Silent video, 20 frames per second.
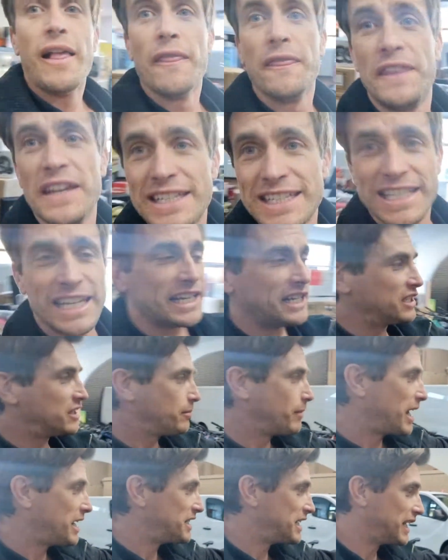This thing is
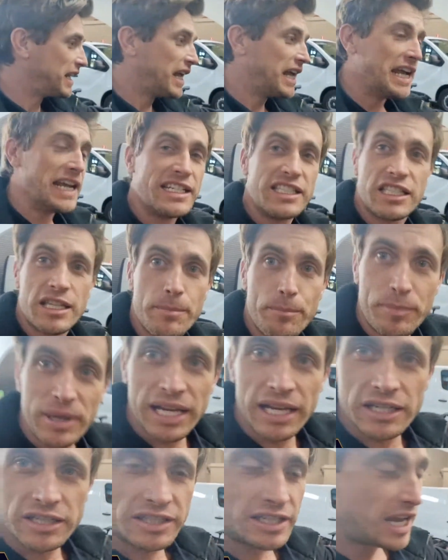amazing. It's the
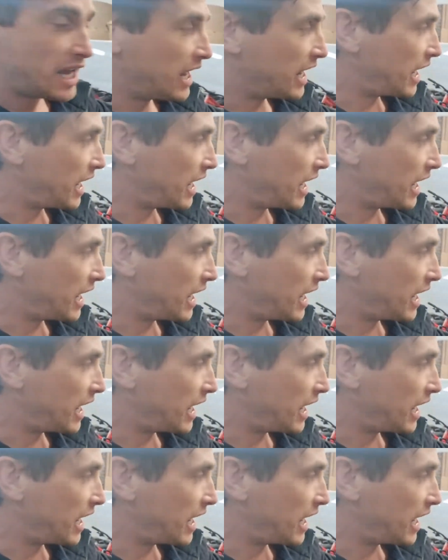biggest